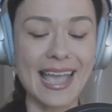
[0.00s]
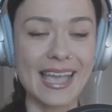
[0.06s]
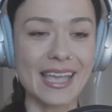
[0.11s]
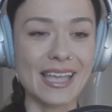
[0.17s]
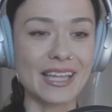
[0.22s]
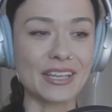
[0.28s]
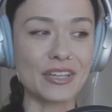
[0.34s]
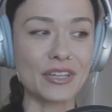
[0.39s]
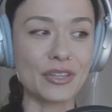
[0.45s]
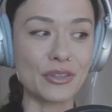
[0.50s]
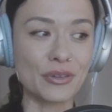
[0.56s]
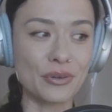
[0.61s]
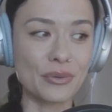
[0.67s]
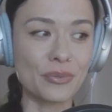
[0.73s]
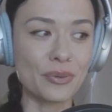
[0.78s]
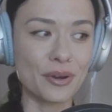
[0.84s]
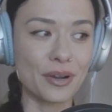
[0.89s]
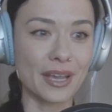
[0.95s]
And
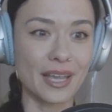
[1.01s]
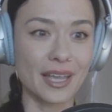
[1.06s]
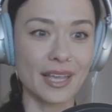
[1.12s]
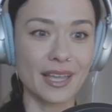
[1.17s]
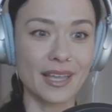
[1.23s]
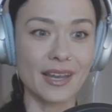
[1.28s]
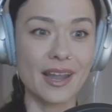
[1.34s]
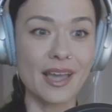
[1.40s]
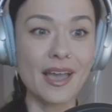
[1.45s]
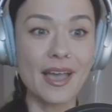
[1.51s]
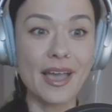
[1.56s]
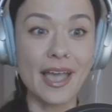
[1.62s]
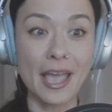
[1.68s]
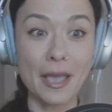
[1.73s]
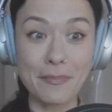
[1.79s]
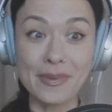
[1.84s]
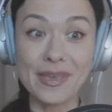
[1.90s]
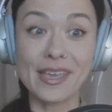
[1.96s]
you were in
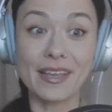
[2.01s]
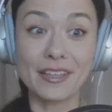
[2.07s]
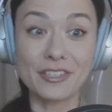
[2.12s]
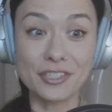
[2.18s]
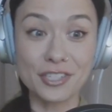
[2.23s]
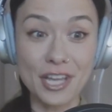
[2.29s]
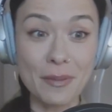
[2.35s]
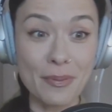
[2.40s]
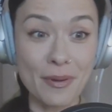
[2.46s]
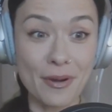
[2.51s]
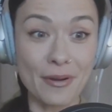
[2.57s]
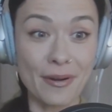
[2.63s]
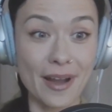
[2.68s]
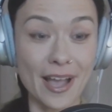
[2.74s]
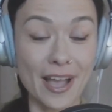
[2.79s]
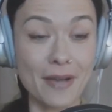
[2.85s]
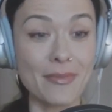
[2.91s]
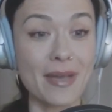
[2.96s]
a PhD
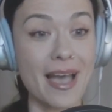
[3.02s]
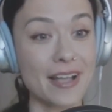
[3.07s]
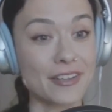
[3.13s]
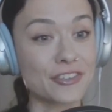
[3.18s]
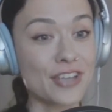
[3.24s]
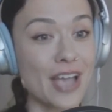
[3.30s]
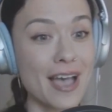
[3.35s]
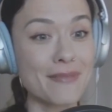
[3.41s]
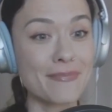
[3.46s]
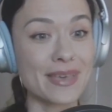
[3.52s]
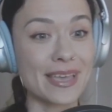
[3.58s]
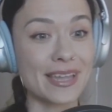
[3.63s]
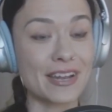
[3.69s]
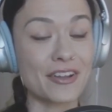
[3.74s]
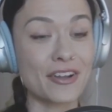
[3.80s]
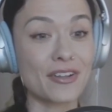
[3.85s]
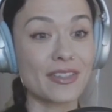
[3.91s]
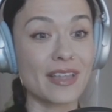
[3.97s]
program at
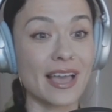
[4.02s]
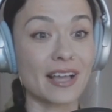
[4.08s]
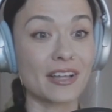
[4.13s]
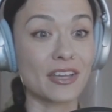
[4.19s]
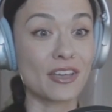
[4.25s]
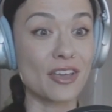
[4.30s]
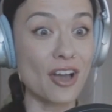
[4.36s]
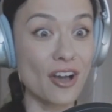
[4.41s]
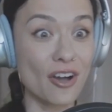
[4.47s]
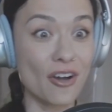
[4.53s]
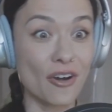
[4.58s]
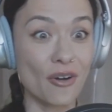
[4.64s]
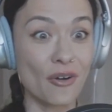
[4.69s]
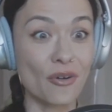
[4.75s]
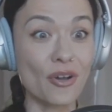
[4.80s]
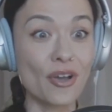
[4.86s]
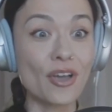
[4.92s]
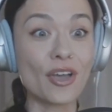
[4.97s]
Chapman. And you're like,
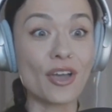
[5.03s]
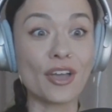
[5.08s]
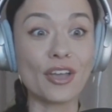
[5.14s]
yo,